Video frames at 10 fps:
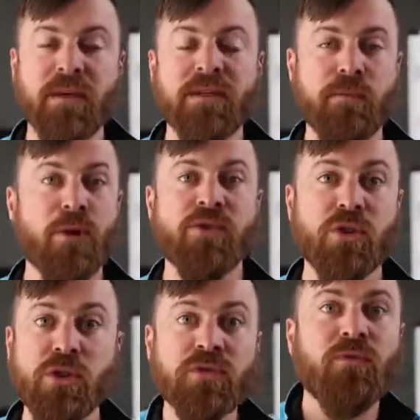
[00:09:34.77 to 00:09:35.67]
is the most
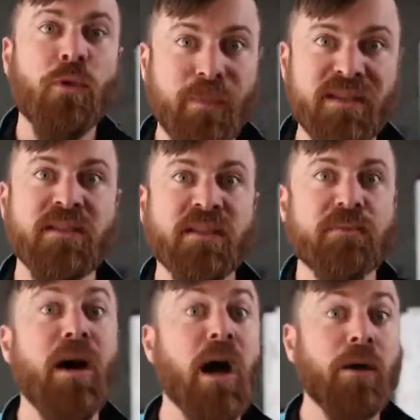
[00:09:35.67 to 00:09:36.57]
useful business
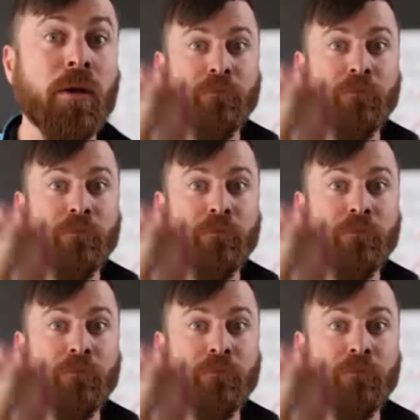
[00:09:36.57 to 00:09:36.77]
model